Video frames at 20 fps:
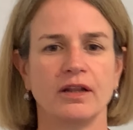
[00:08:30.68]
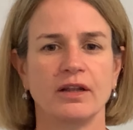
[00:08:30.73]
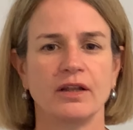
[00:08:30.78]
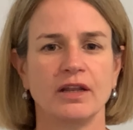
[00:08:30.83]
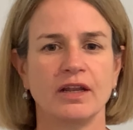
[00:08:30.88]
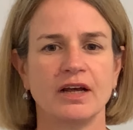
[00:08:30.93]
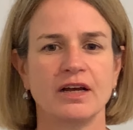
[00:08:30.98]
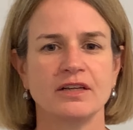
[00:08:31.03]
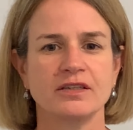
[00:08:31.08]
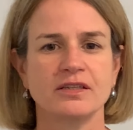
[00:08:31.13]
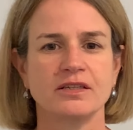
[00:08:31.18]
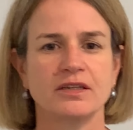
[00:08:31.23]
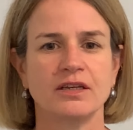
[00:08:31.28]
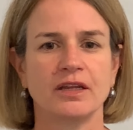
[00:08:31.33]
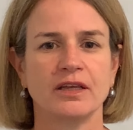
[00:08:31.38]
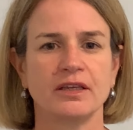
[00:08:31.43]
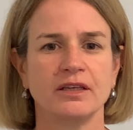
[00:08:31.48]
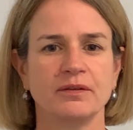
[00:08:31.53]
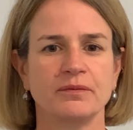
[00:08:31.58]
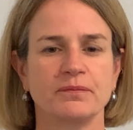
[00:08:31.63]

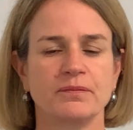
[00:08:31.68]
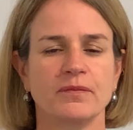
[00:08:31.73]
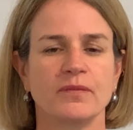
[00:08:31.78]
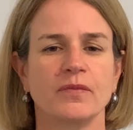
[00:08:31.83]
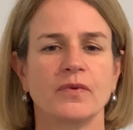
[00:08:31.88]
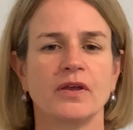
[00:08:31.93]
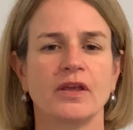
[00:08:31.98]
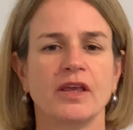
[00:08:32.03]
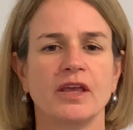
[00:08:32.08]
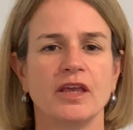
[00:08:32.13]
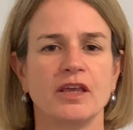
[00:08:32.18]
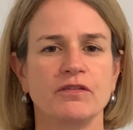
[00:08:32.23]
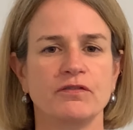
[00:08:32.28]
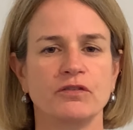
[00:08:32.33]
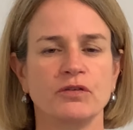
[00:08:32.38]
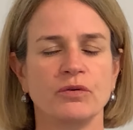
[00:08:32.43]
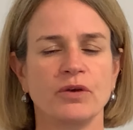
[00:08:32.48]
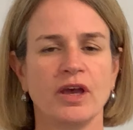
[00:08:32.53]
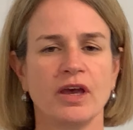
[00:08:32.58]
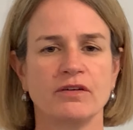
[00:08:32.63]
Lastly, if
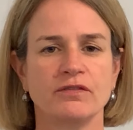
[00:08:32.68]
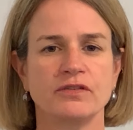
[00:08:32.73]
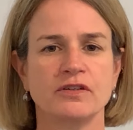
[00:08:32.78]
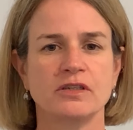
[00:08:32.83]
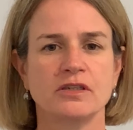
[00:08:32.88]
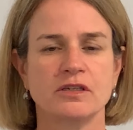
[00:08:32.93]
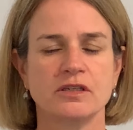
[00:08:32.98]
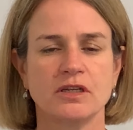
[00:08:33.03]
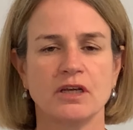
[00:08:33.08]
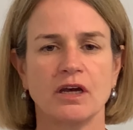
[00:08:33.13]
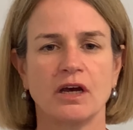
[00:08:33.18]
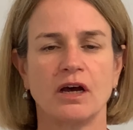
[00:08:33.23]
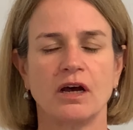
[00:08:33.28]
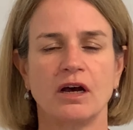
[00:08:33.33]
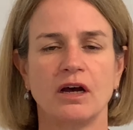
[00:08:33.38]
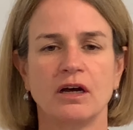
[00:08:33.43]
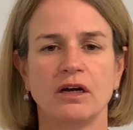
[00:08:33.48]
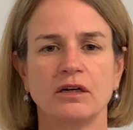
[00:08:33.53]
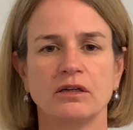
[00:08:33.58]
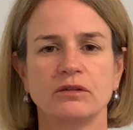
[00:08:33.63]
you have a
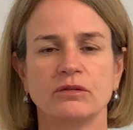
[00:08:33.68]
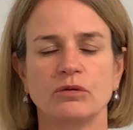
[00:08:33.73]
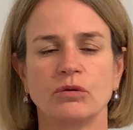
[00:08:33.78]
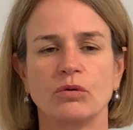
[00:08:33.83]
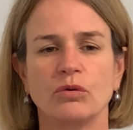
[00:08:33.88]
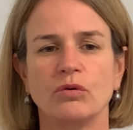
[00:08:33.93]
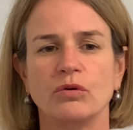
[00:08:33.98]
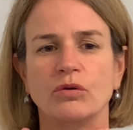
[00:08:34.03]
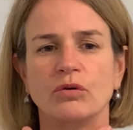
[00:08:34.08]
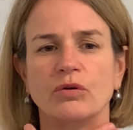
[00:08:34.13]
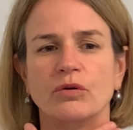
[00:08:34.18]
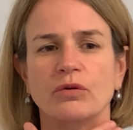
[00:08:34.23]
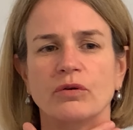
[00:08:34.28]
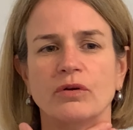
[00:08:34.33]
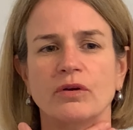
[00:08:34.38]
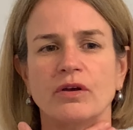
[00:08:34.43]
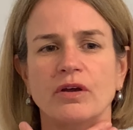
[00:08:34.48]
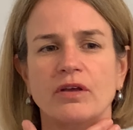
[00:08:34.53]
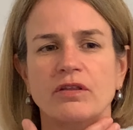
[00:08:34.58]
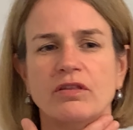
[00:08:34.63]
scar or
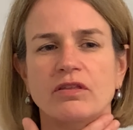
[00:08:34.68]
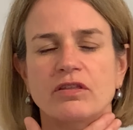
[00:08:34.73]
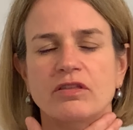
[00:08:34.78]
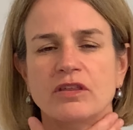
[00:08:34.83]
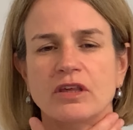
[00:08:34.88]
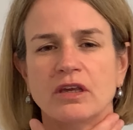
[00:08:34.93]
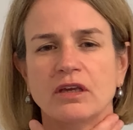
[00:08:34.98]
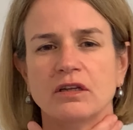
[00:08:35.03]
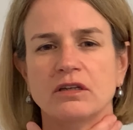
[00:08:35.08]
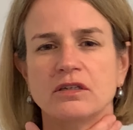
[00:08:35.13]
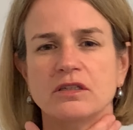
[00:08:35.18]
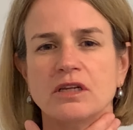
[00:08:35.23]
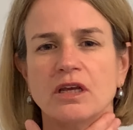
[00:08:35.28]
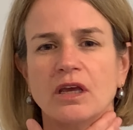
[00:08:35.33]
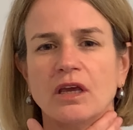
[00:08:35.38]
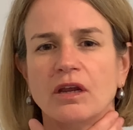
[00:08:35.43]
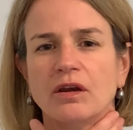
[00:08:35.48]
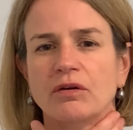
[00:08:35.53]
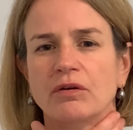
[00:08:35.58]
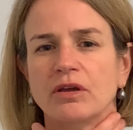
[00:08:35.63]
a thickened
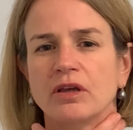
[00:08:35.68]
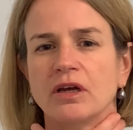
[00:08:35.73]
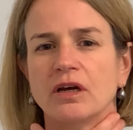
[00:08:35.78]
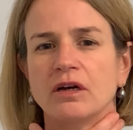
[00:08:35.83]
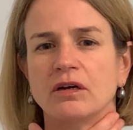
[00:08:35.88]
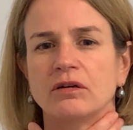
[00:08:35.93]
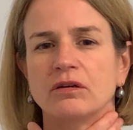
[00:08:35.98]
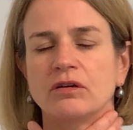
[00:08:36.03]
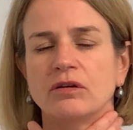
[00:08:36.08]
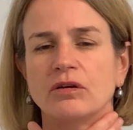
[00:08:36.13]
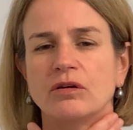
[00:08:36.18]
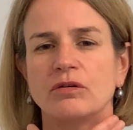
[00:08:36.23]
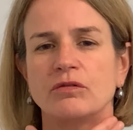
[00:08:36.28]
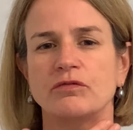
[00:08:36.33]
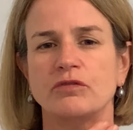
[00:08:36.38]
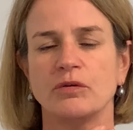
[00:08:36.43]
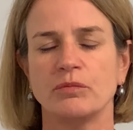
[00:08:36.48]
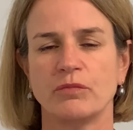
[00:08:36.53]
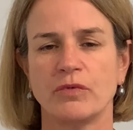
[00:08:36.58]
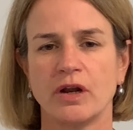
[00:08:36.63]
area
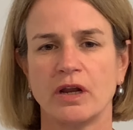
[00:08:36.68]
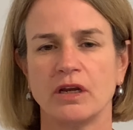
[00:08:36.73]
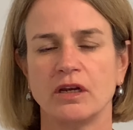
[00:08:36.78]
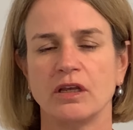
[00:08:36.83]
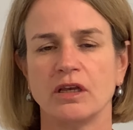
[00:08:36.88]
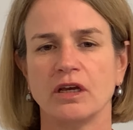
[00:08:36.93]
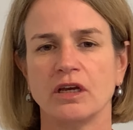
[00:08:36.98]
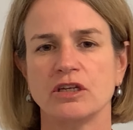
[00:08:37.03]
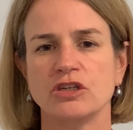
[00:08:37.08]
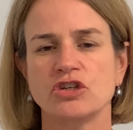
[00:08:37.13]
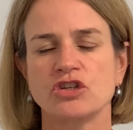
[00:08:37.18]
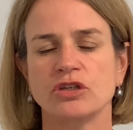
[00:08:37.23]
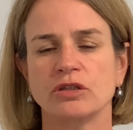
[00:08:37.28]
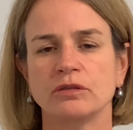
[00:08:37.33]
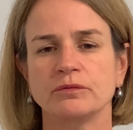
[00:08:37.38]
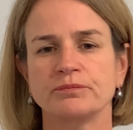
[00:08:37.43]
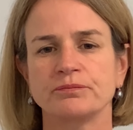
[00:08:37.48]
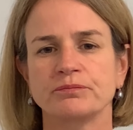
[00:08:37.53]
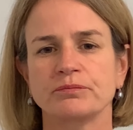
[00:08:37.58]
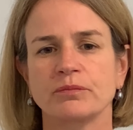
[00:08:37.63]
from
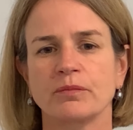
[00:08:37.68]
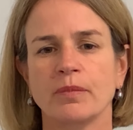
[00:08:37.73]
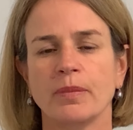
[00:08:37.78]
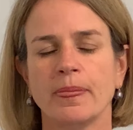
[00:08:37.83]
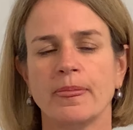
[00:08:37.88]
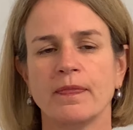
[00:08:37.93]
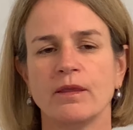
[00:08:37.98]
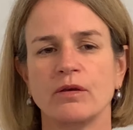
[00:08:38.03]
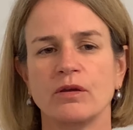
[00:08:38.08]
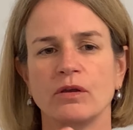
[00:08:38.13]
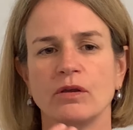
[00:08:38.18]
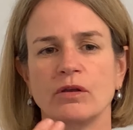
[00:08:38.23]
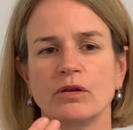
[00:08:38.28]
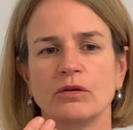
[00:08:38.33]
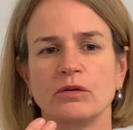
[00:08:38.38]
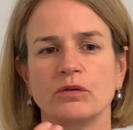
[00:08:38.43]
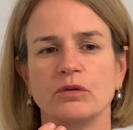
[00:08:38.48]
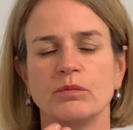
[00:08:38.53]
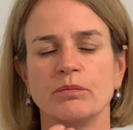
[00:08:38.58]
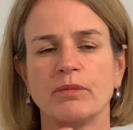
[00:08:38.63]
radiation,
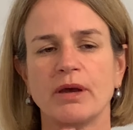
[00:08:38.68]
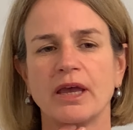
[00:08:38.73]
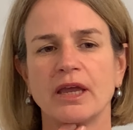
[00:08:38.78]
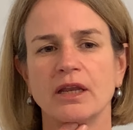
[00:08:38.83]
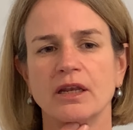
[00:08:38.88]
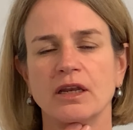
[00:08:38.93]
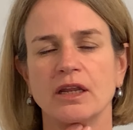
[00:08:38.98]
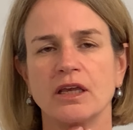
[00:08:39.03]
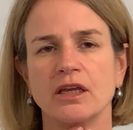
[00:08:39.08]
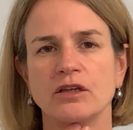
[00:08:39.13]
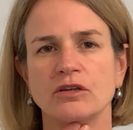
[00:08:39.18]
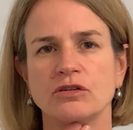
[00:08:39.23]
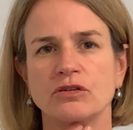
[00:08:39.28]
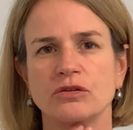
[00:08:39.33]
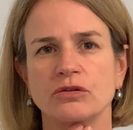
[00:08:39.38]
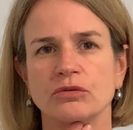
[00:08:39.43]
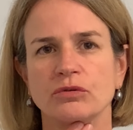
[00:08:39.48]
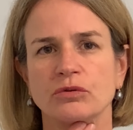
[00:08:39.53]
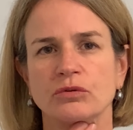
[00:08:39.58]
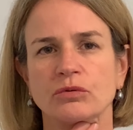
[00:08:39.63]
you may need
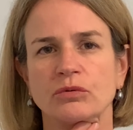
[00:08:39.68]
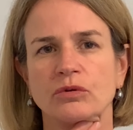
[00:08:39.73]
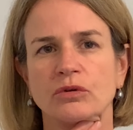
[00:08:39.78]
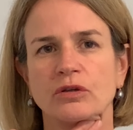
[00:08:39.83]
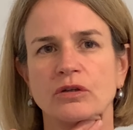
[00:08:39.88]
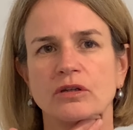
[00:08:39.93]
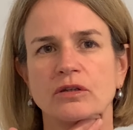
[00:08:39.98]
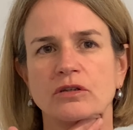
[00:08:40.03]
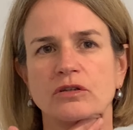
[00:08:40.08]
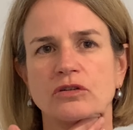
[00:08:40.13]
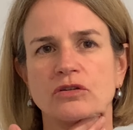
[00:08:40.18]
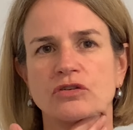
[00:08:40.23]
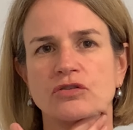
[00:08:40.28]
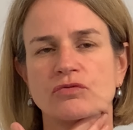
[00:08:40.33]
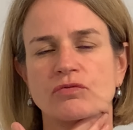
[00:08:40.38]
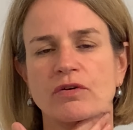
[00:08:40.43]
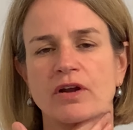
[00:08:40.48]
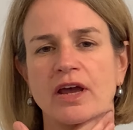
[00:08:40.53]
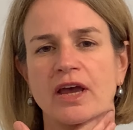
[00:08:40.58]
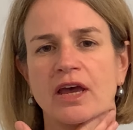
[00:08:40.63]
to
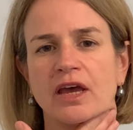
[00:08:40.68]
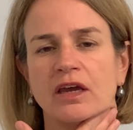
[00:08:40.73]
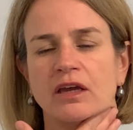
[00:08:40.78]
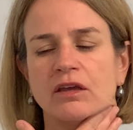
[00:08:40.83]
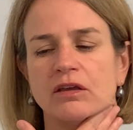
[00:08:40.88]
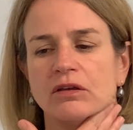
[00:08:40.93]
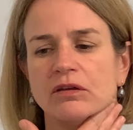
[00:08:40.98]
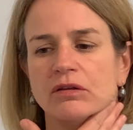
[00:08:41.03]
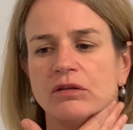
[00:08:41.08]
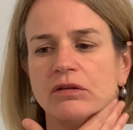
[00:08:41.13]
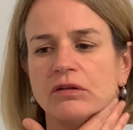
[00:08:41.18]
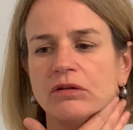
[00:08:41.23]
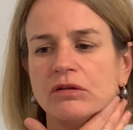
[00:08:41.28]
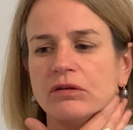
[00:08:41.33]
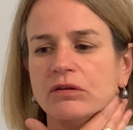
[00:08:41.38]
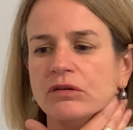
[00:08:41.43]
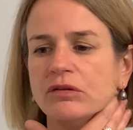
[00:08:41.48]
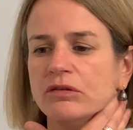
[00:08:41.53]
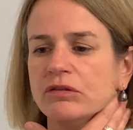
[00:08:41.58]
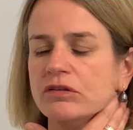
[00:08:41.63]
drag
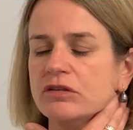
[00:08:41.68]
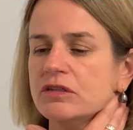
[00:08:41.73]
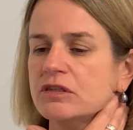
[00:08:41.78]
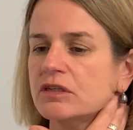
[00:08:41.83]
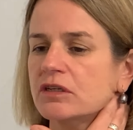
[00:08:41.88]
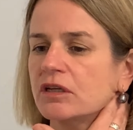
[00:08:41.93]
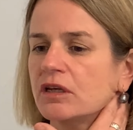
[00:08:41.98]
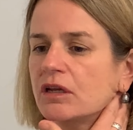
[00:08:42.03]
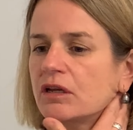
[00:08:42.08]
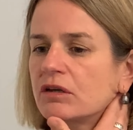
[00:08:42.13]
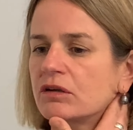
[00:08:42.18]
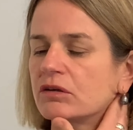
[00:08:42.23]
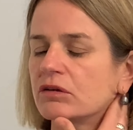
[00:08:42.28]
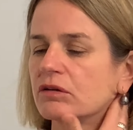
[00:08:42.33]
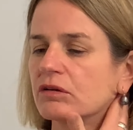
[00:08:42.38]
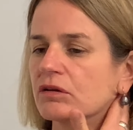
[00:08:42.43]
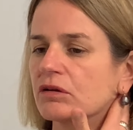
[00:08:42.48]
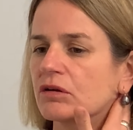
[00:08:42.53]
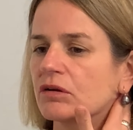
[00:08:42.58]
the skin